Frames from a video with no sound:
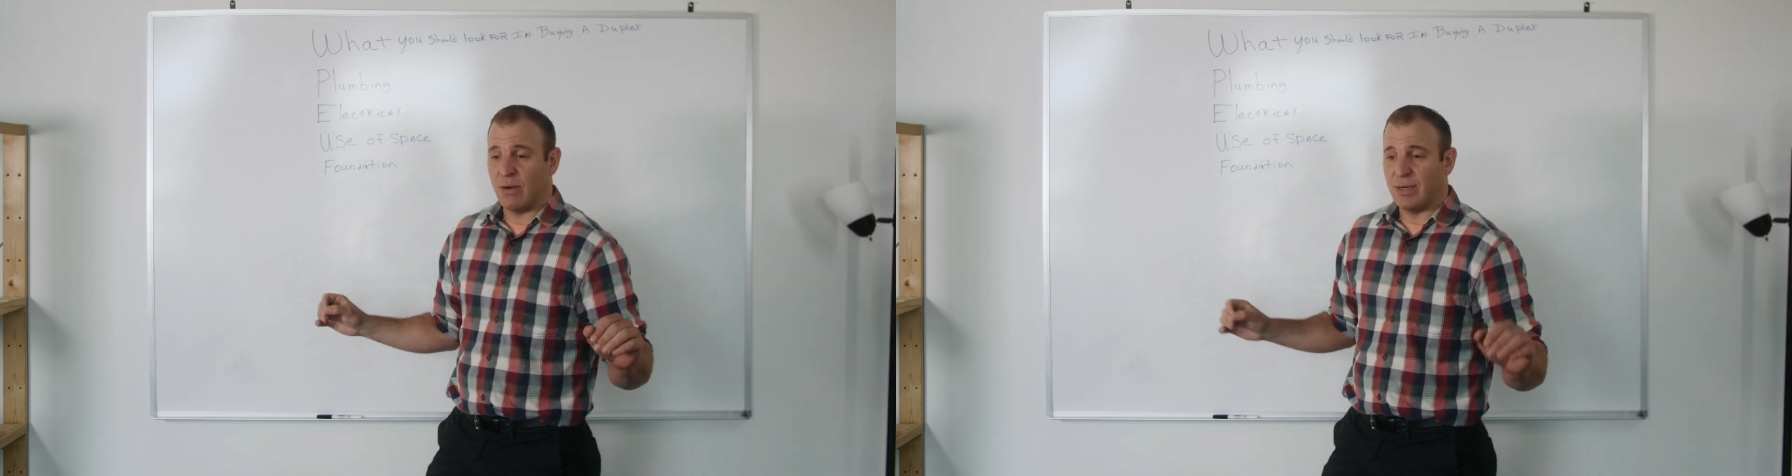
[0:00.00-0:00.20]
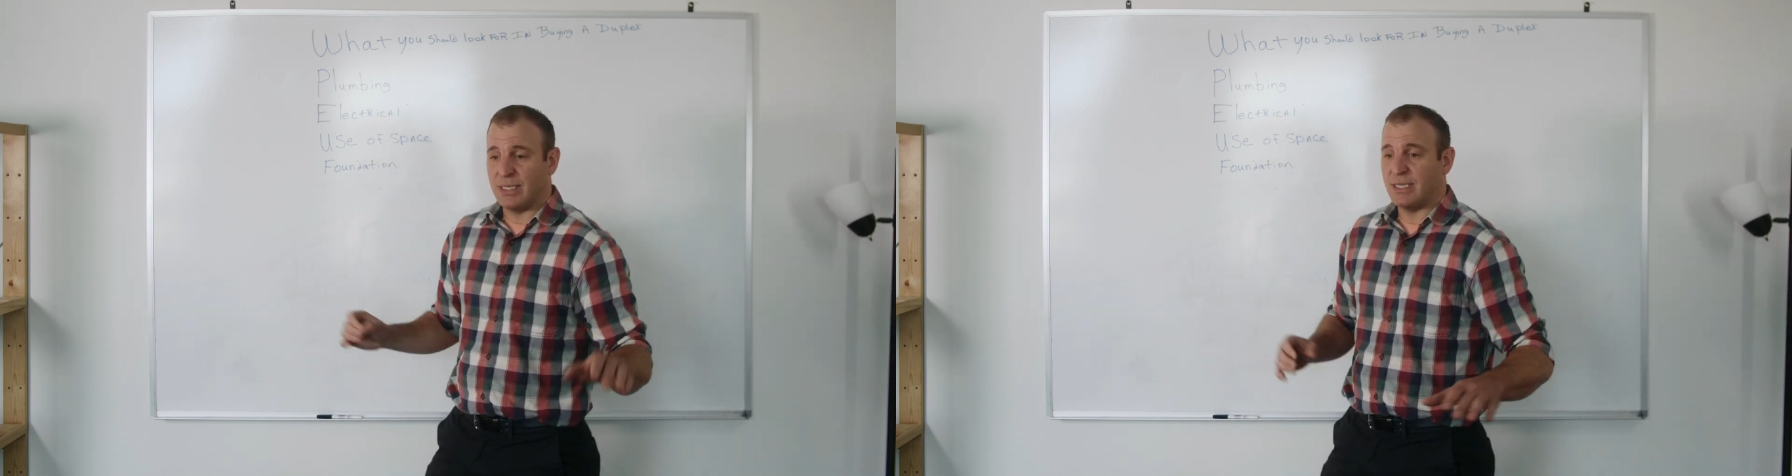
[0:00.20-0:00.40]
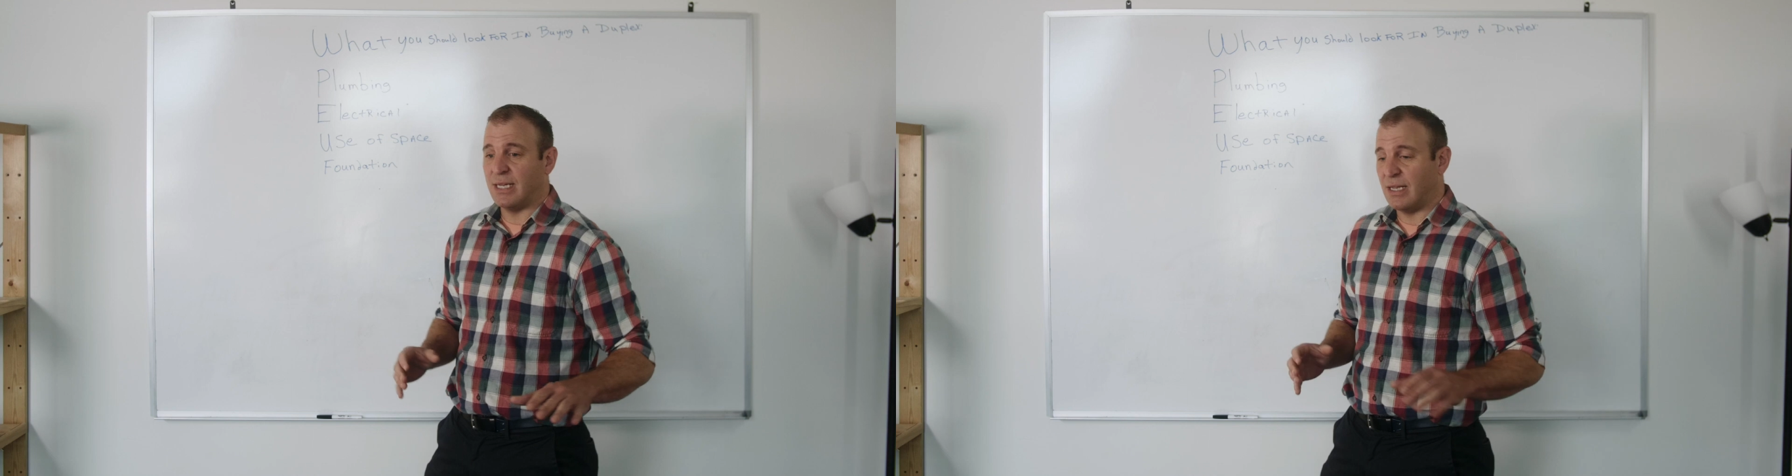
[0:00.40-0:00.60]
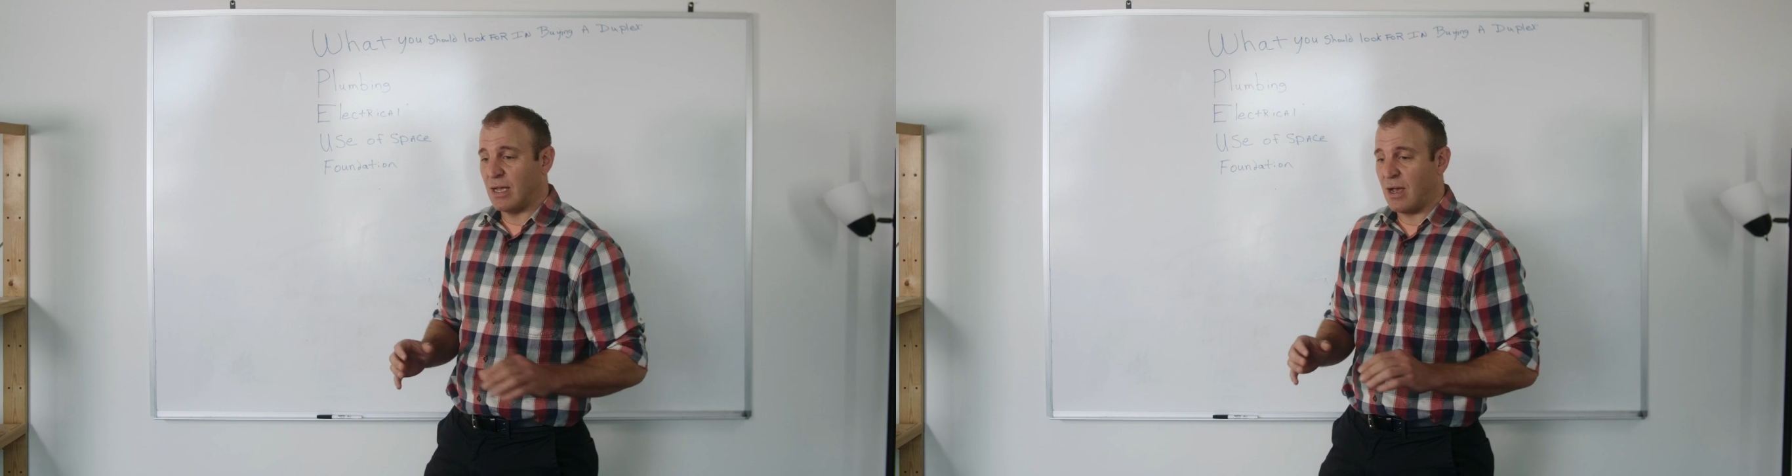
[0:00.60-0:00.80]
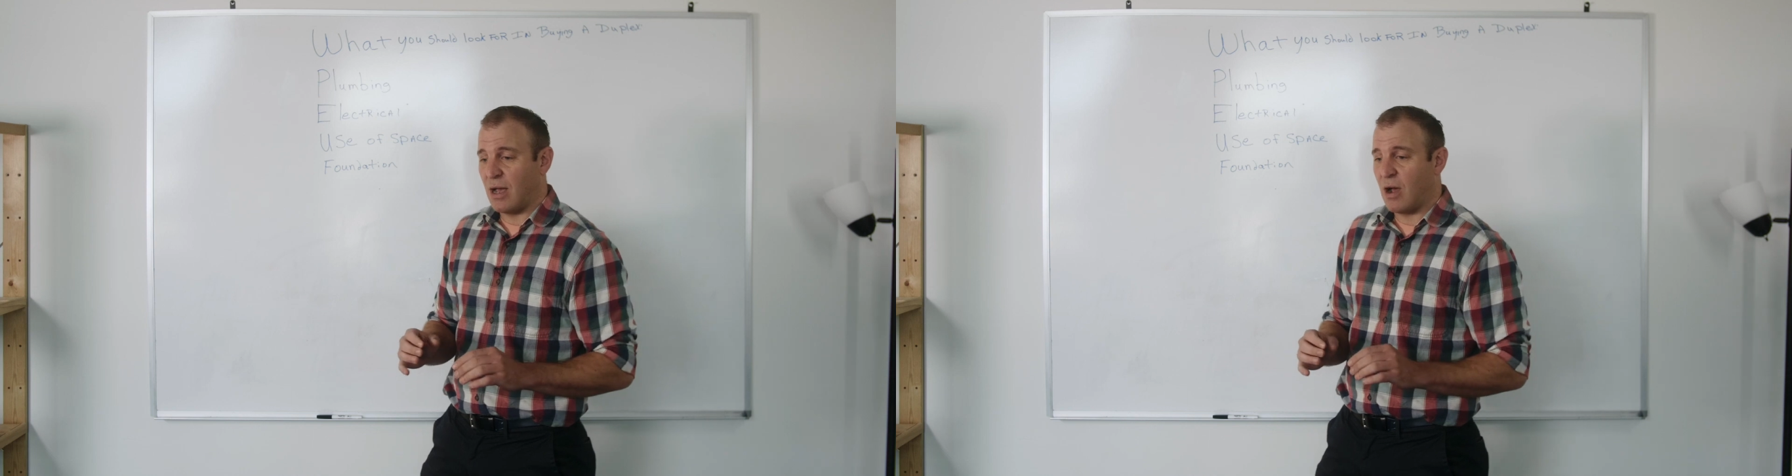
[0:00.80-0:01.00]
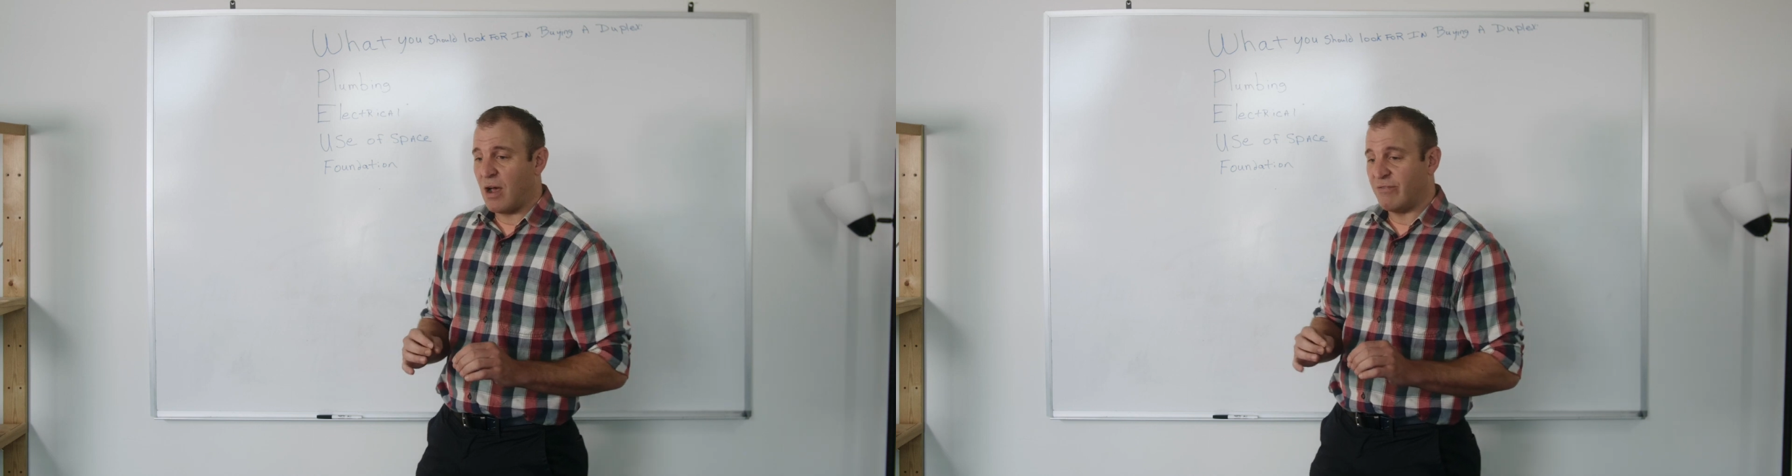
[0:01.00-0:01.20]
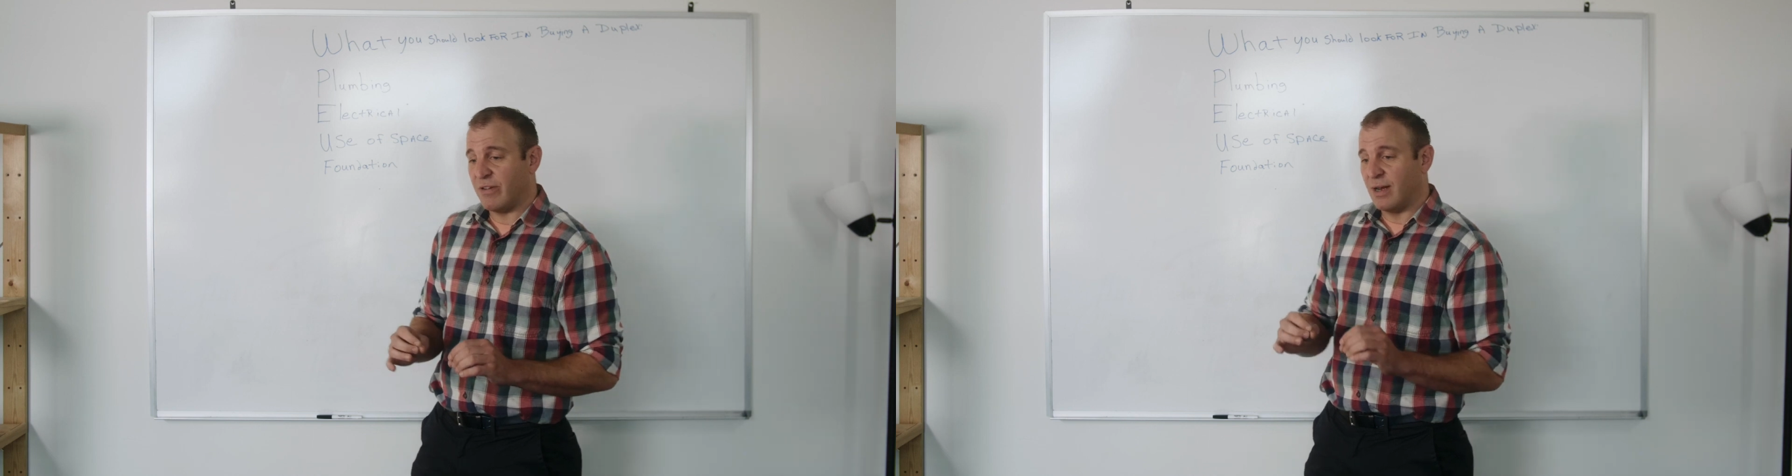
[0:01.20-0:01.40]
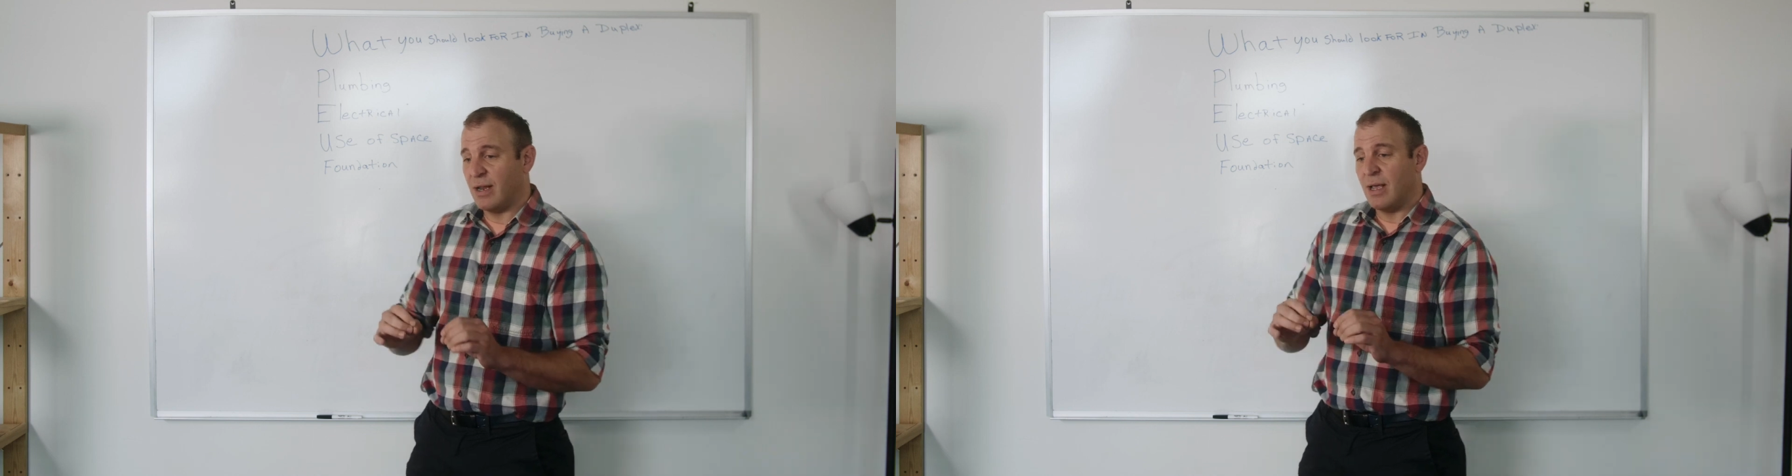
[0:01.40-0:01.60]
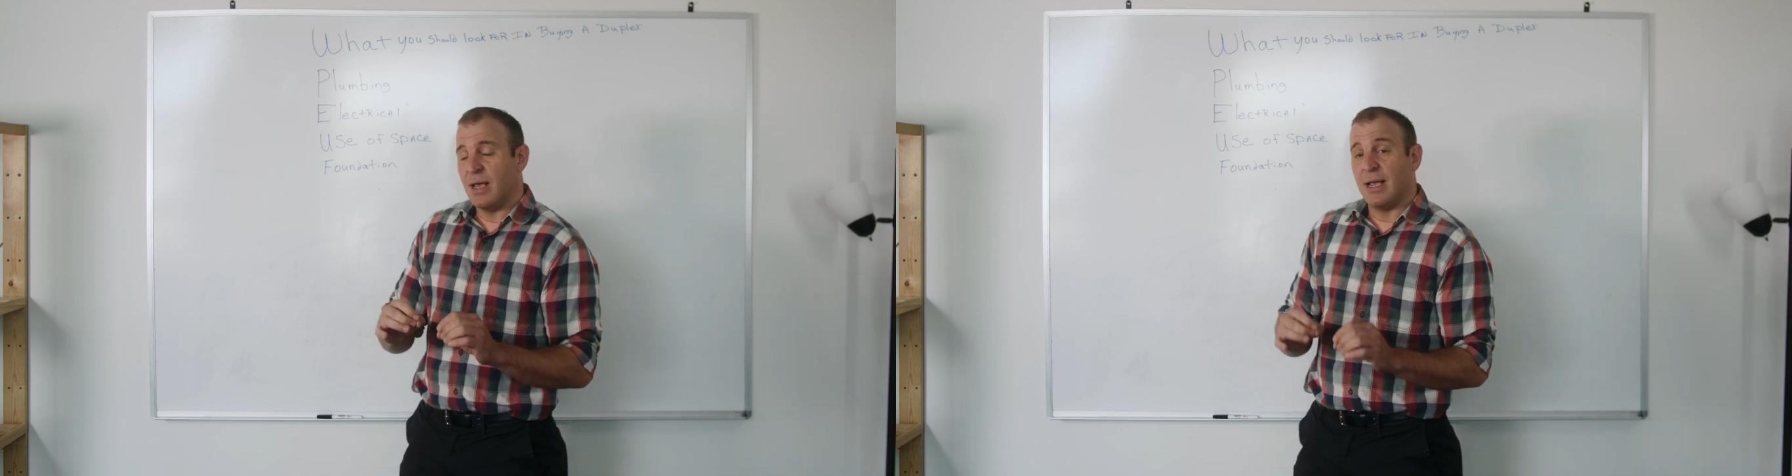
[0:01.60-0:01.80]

that we see often